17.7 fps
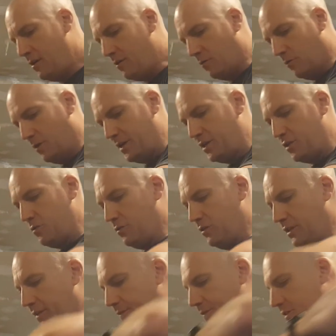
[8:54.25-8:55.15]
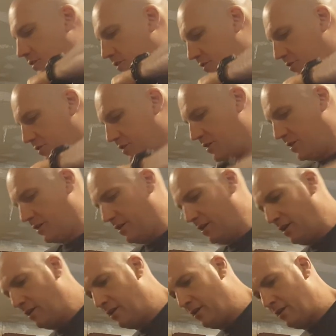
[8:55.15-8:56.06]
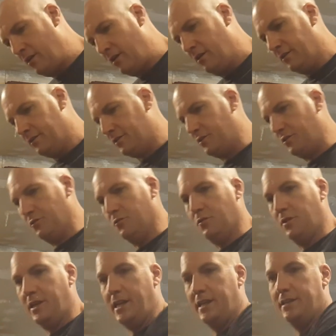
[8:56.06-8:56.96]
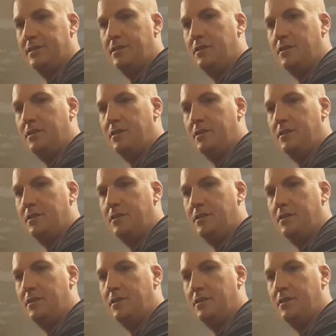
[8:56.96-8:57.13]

when you lift your shirt to get